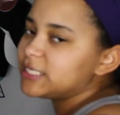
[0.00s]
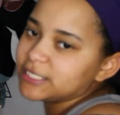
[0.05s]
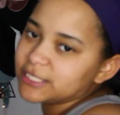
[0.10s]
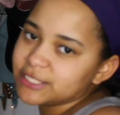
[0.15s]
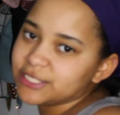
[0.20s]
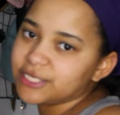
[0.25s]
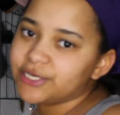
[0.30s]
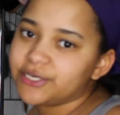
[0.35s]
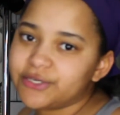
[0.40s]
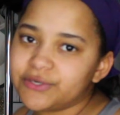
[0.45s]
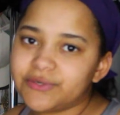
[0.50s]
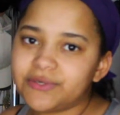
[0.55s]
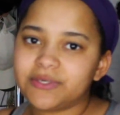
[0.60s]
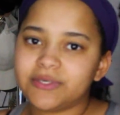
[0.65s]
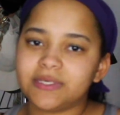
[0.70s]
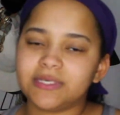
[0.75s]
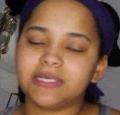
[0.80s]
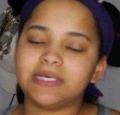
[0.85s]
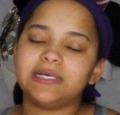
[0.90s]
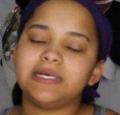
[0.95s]
so
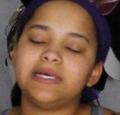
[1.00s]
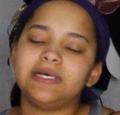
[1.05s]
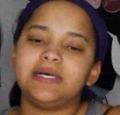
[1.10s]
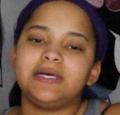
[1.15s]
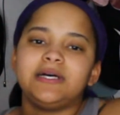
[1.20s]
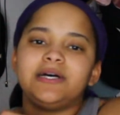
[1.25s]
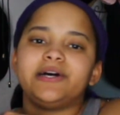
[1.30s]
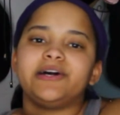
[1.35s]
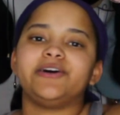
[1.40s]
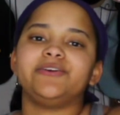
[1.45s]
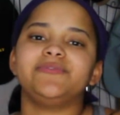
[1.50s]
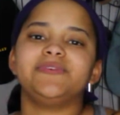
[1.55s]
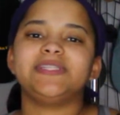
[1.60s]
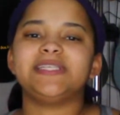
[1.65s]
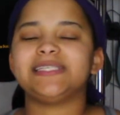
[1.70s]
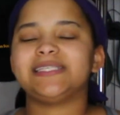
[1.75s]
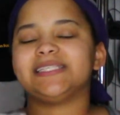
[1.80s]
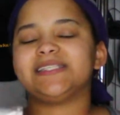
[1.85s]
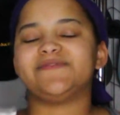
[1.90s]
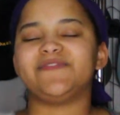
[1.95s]
hopefully
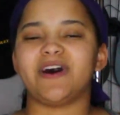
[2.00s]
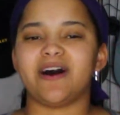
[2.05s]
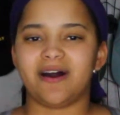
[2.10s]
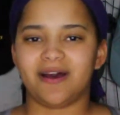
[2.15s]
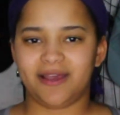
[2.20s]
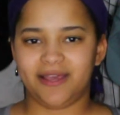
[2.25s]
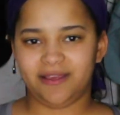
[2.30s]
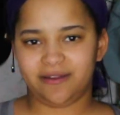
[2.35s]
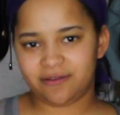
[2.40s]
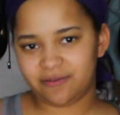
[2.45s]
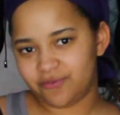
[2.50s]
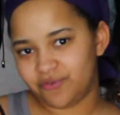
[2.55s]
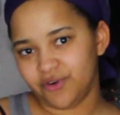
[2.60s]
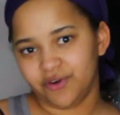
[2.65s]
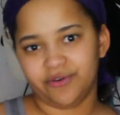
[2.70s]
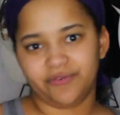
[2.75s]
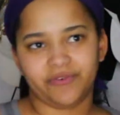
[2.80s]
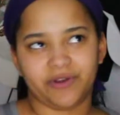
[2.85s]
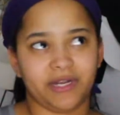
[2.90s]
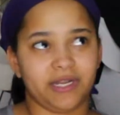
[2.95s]
this is fine for
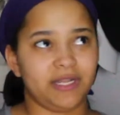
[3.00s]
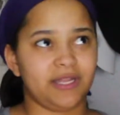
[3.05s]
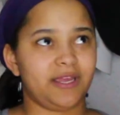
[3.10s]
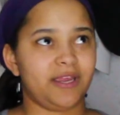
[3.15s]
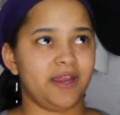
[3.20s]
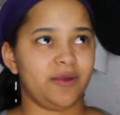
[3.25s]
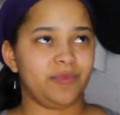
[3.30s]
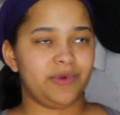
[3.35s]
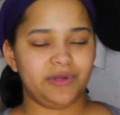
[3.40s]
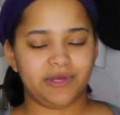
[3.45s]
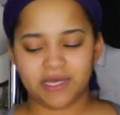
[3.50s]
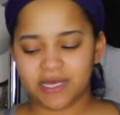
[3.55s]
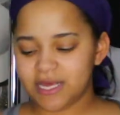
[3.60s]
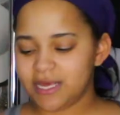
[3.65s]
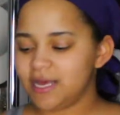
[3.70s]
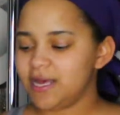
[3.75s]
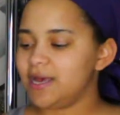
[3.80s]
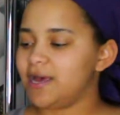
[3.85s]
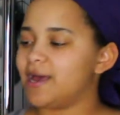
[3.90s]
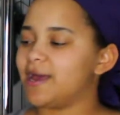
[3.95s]
in front of the camera.
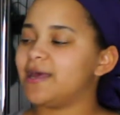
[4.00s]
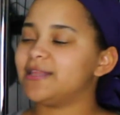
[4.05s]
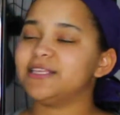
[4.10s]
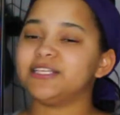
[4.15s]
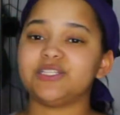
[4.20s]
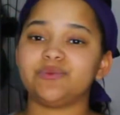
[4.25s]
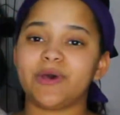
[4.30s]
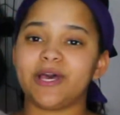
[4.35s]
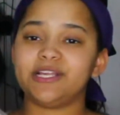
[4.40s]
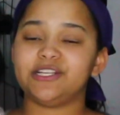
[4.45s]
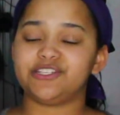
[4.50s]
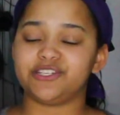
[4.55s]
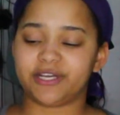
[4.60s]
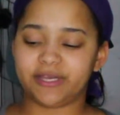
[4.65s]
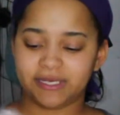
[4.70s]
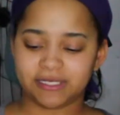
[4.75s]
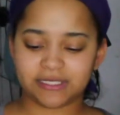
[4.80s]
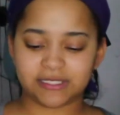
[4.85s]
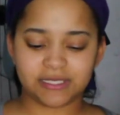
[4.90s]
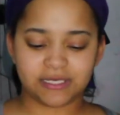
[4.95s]
I got this white
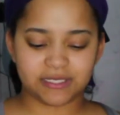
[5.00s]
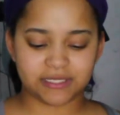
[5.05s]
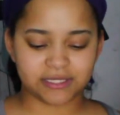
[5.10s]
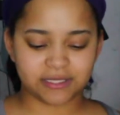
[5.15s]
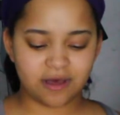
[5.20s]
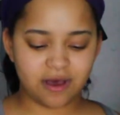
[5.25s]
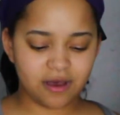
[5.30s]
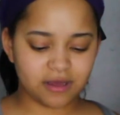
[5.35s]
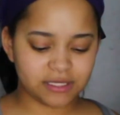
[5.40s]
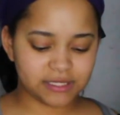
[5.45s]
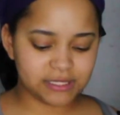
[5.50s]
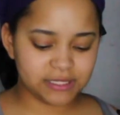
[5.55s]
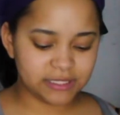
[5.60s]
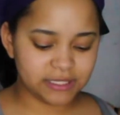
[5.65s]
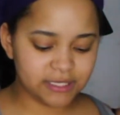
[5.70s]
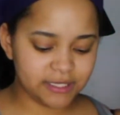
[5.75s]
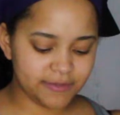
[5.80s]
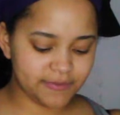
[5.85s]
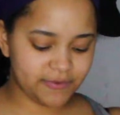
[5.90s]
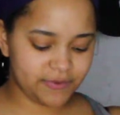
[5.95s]
dress. It's long
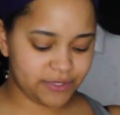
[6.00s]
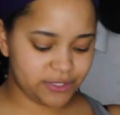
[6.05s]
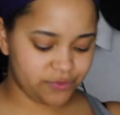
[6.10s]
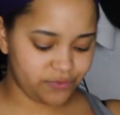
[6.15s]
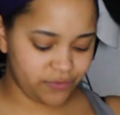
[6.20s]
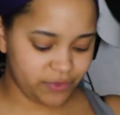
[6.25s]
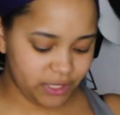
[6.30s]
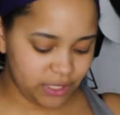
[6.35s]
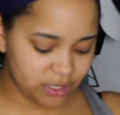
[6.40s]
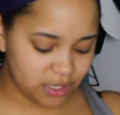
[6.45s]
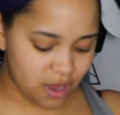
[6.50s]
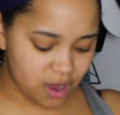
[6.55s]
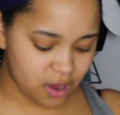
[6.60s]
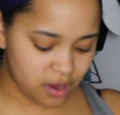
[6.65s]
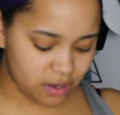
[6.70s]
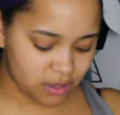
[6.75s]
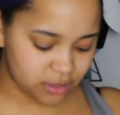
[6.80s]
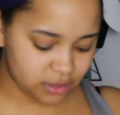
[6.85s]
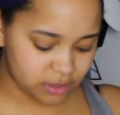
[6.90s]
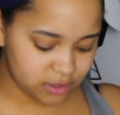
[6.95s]
sleeve. It's really
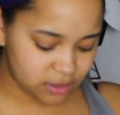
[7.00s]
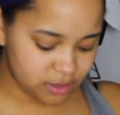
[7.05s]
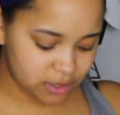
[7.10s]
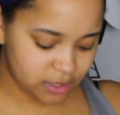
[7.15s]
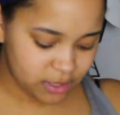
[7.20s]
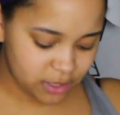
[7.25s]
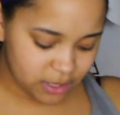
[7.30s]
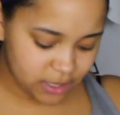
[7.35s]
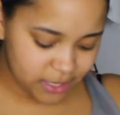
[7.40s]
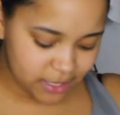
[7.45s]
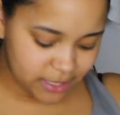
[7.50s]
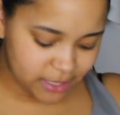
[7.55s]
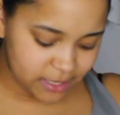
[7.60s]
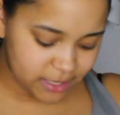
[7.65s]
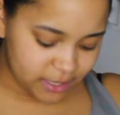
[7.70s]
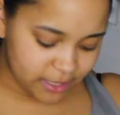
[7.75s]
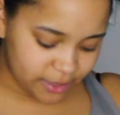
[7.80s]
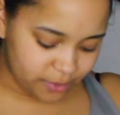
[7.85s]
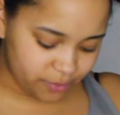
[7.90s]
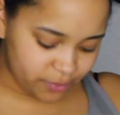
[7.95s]
long.
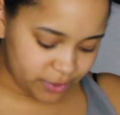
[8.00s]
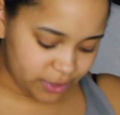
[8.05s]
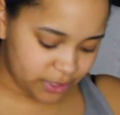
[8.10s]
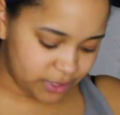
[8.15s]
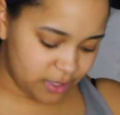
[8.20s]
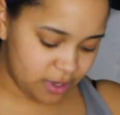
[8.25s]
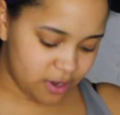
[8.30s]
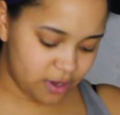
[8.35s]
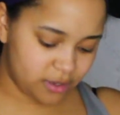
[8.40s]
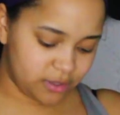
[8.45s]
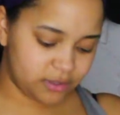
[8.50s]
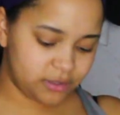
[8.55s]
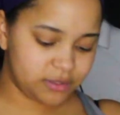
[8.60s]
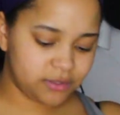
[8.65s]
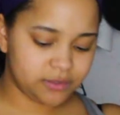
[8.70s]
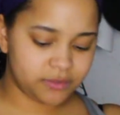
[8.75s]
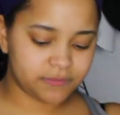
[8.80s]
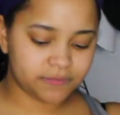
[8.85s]
Like really long.